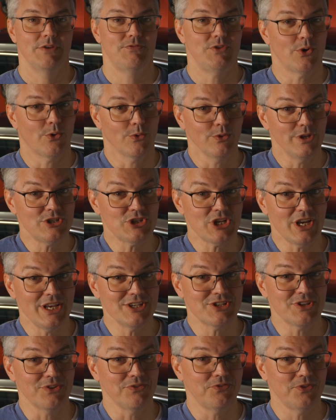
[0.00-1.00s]
If you only
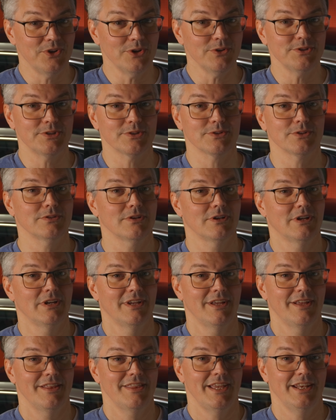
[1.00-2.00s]
change the filter,
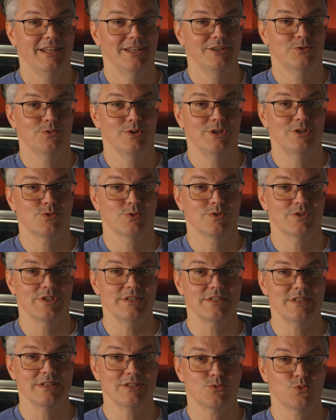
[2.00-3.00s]
that increased
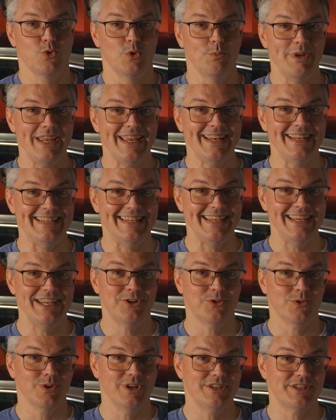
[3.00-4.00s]
resistance will mean
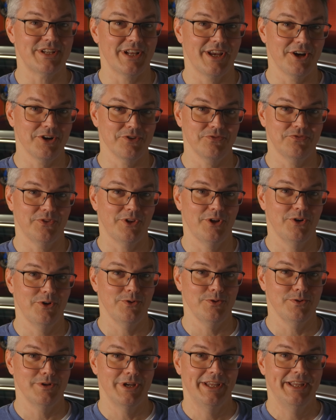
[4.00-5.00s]
decreased
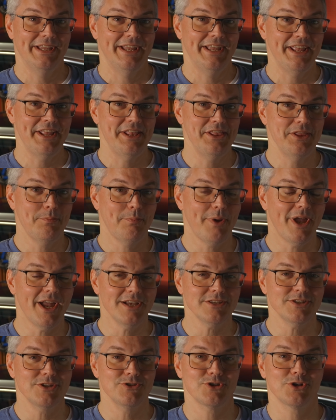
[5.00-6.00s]
airflow in the
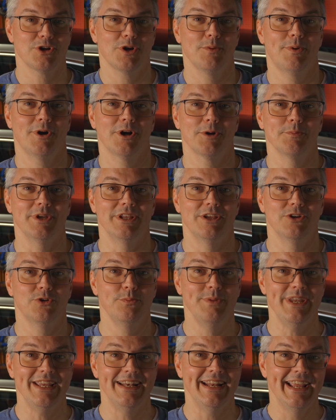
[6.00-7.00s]
passenger compartment. It'll
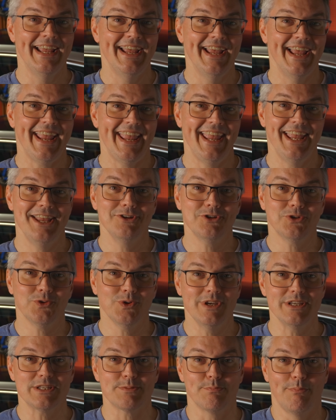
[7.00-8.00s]
mean
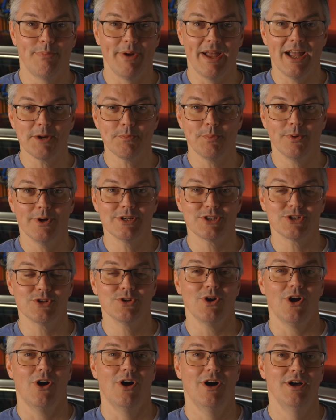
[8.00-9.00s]
increased back
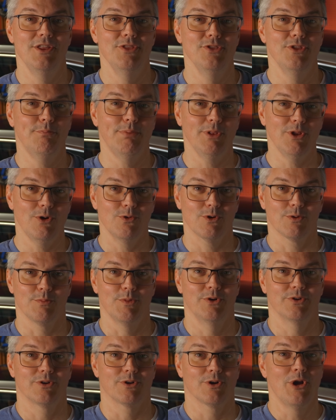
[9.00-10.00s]
pressure on the blower
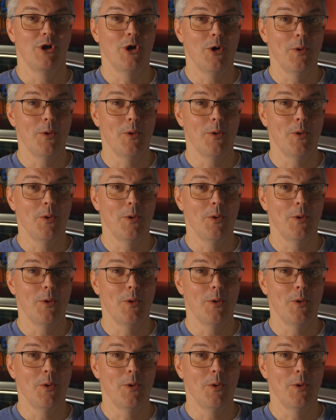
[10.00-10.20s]
motor.